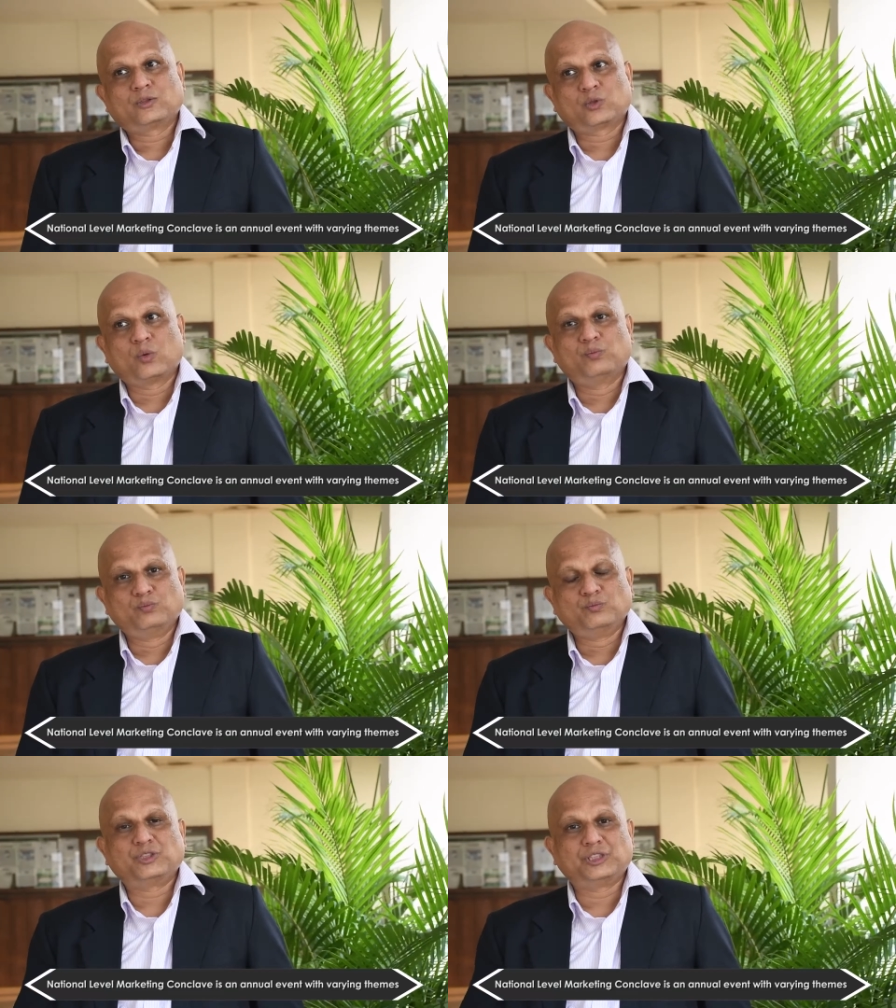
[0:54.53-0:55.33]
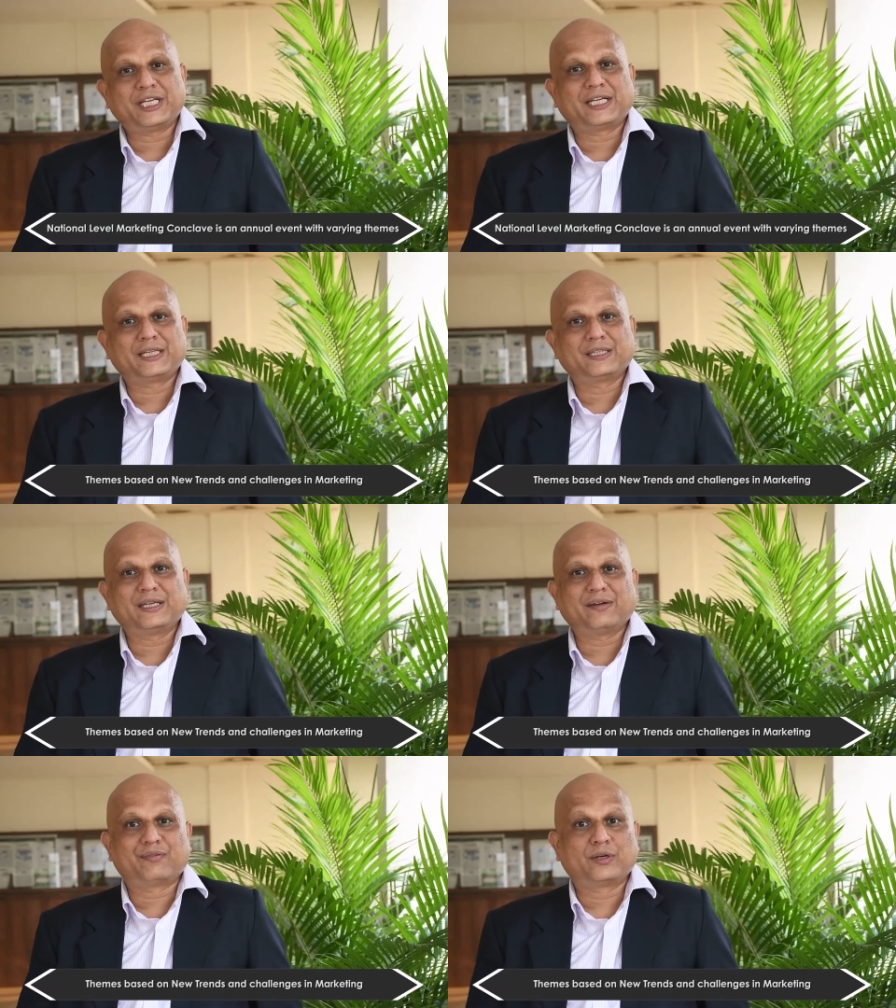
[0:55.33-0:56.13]
so taking
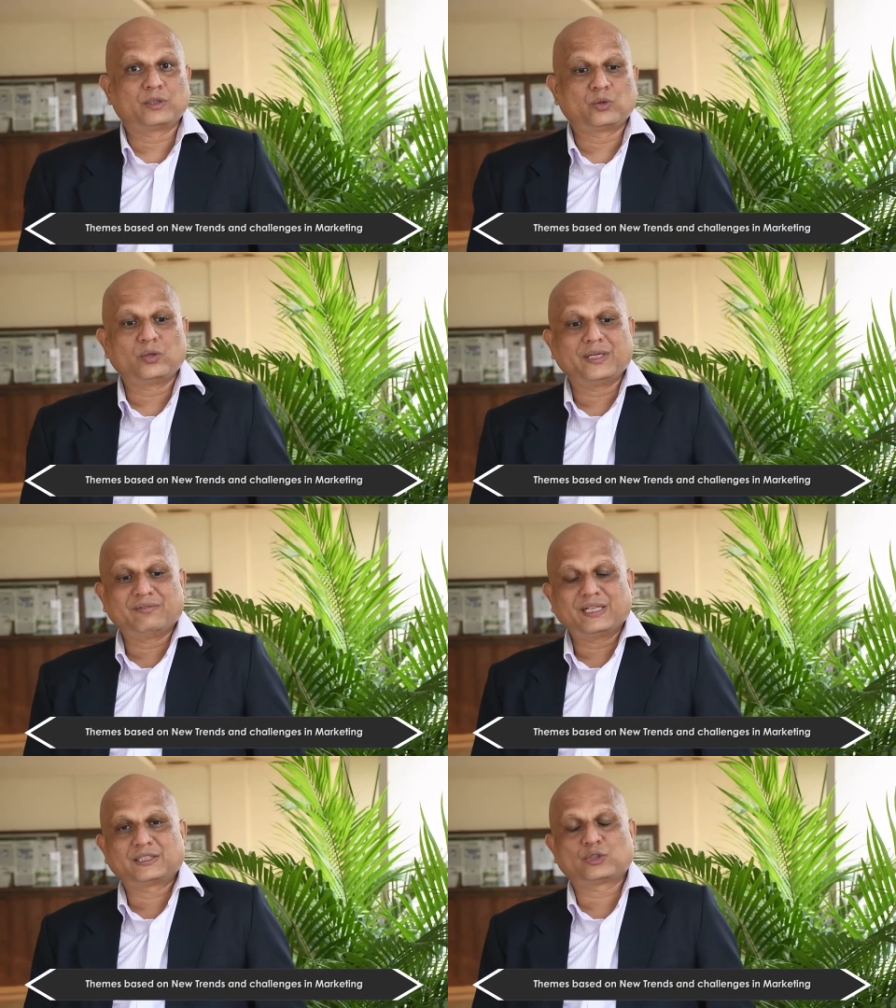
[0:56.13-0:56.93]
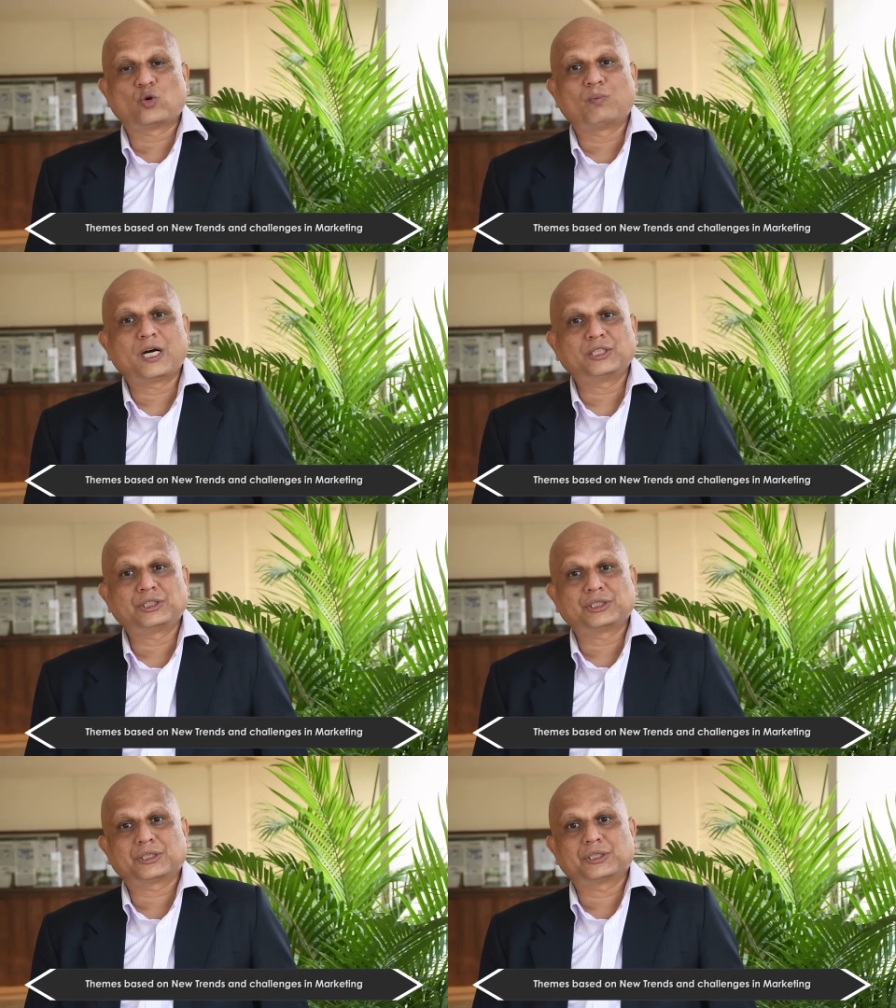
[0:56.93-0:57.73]
the effort to invest so
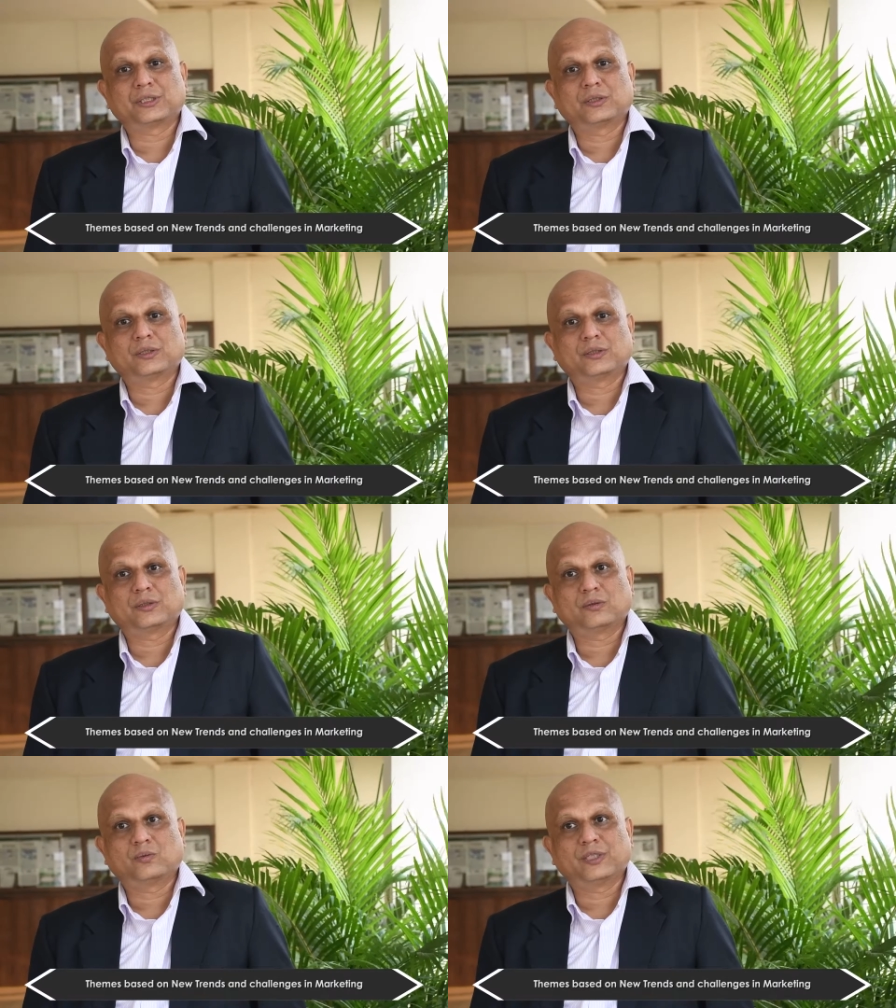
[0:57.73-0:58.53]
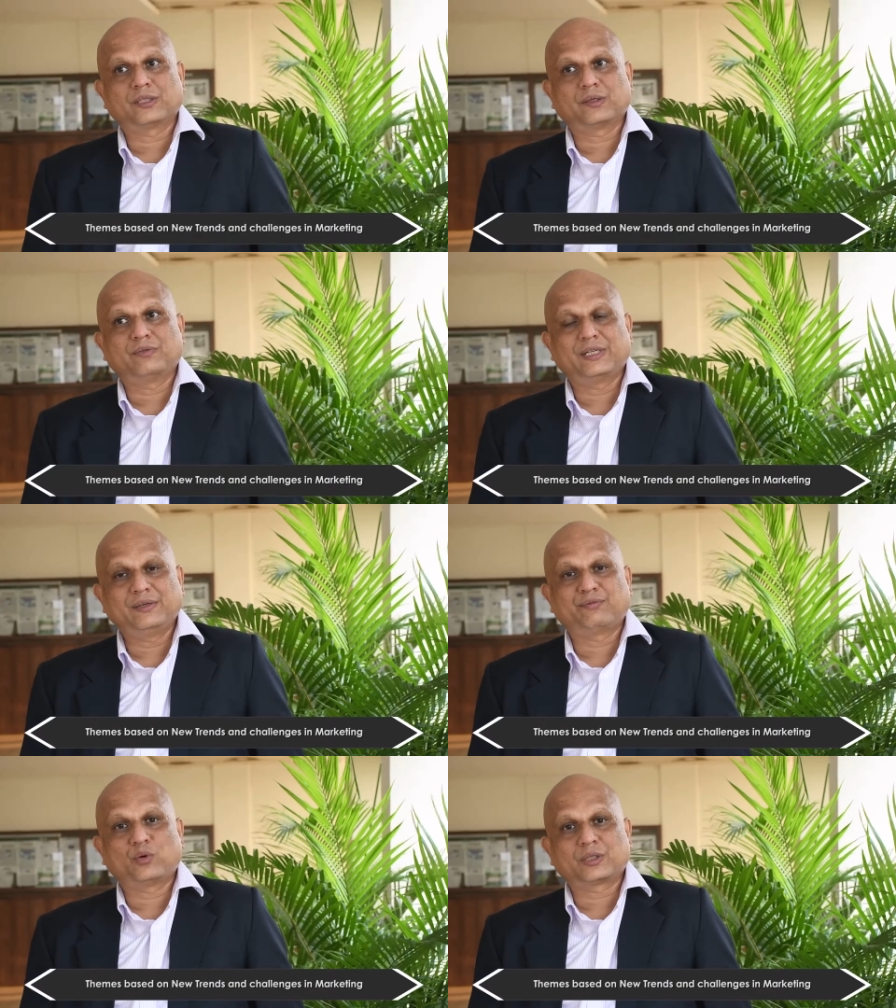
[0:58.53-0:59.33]
much uh, with a
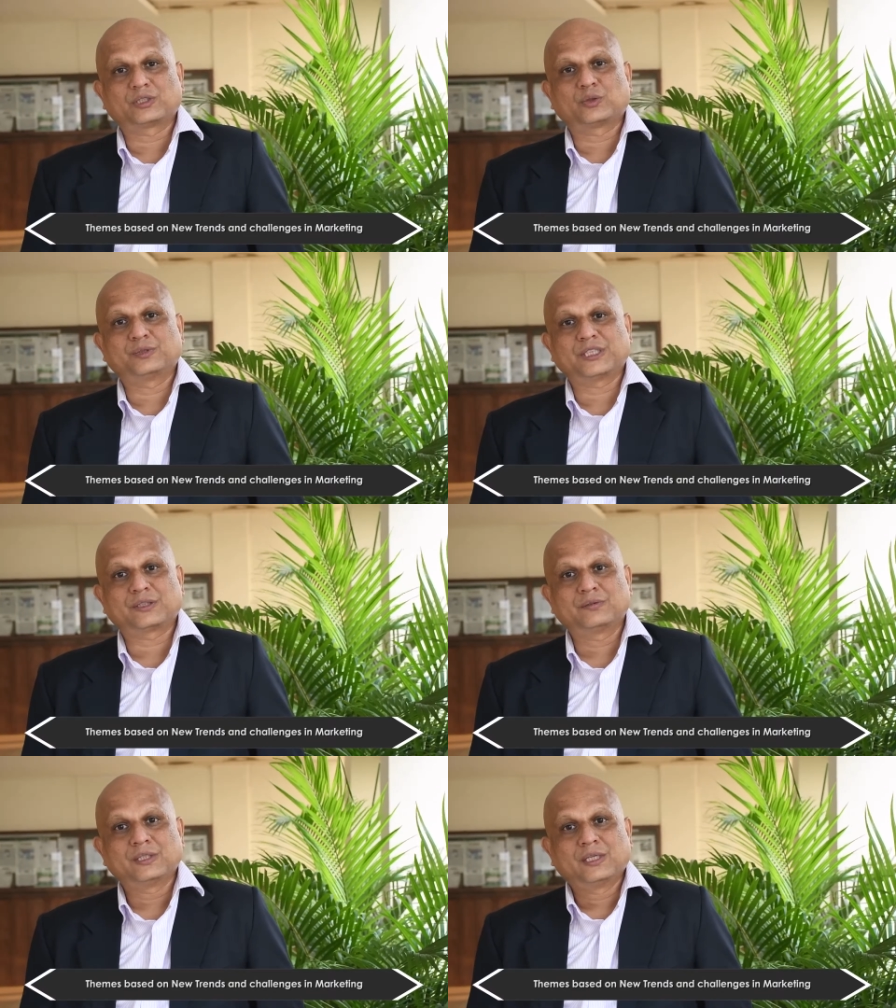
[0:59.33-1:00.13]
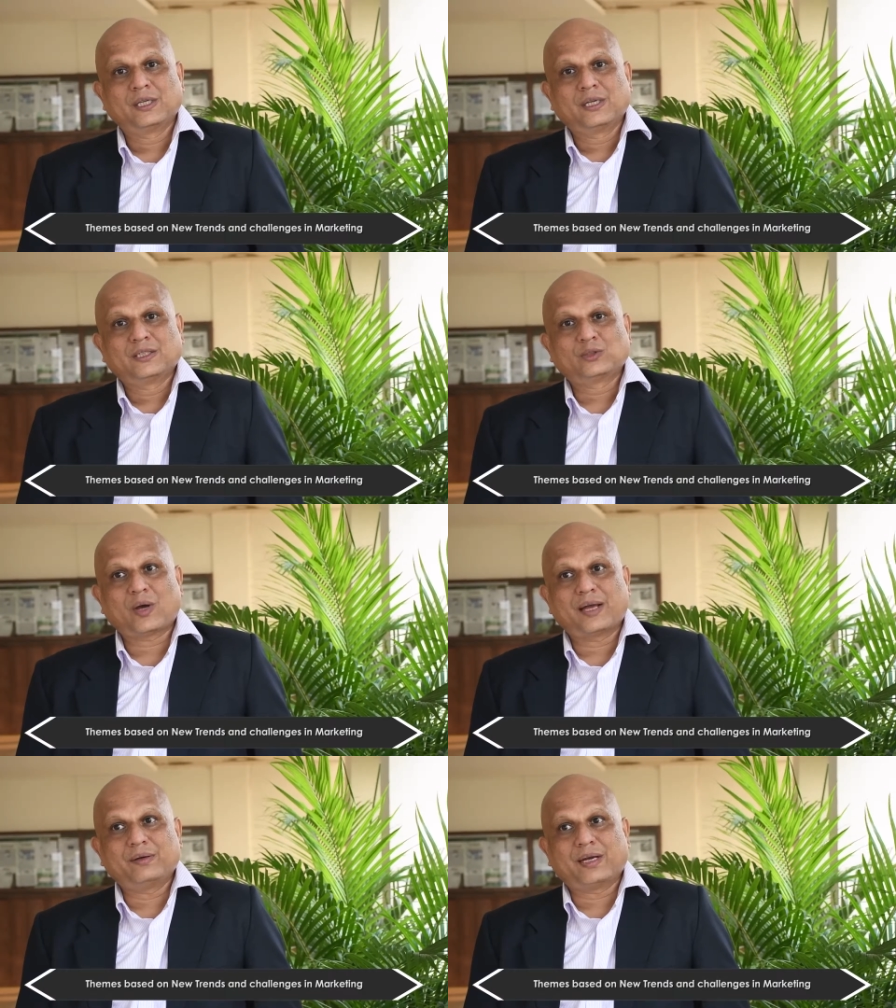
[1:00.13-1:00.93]
very focused objective. So
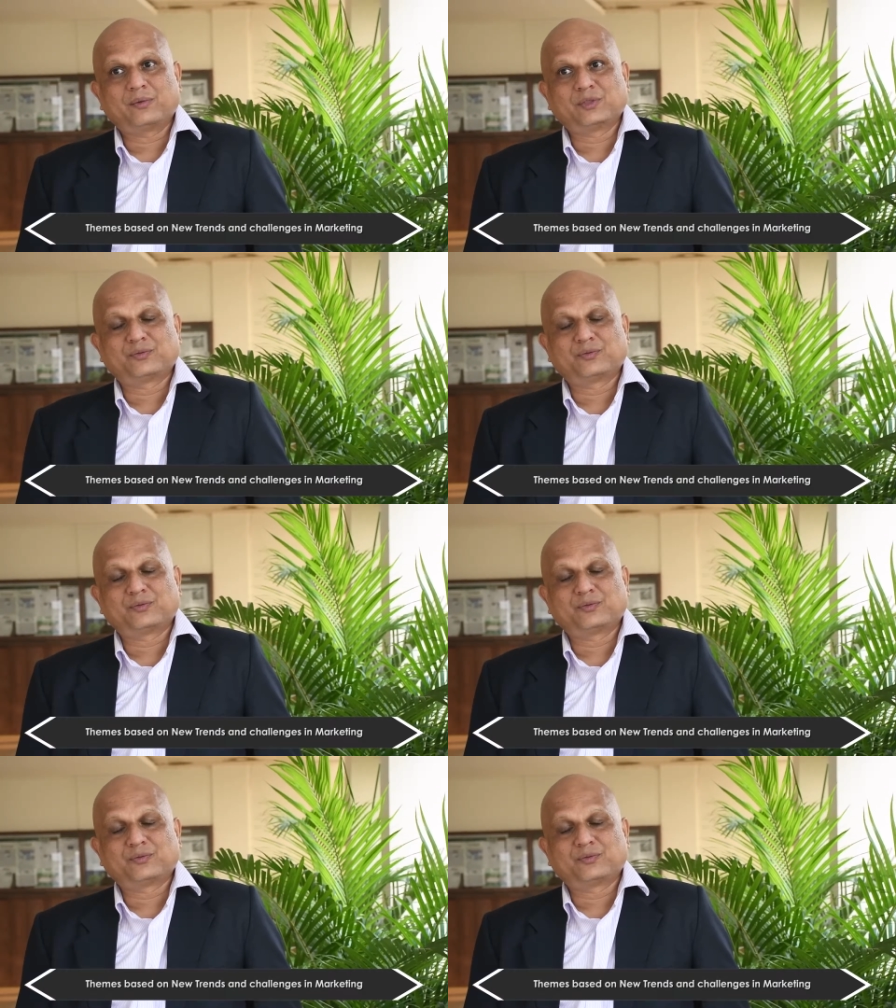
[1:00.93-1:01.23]
I, I was